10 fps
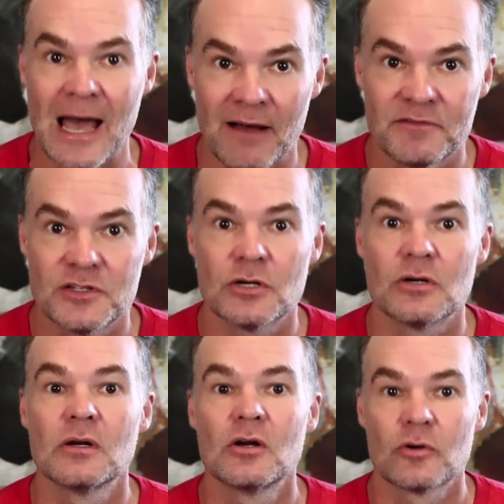
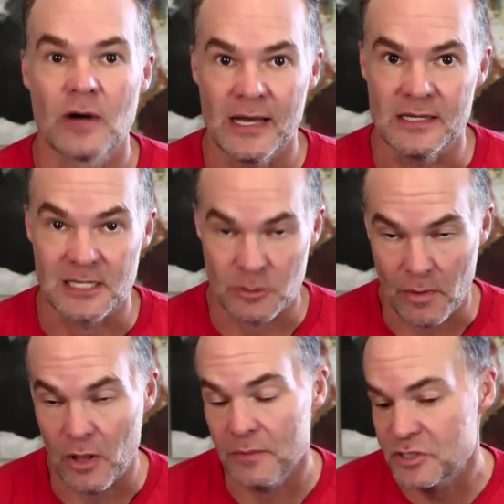after Christ. That's
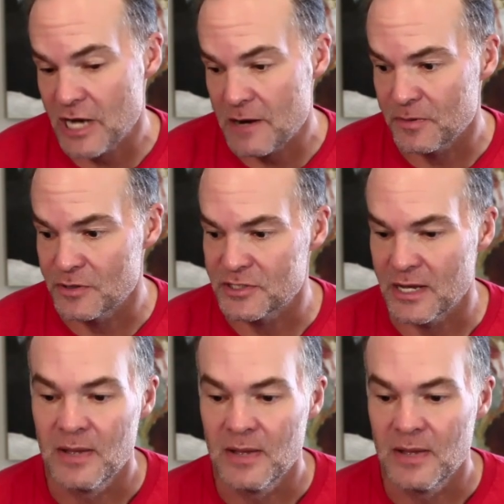why we call them shapers.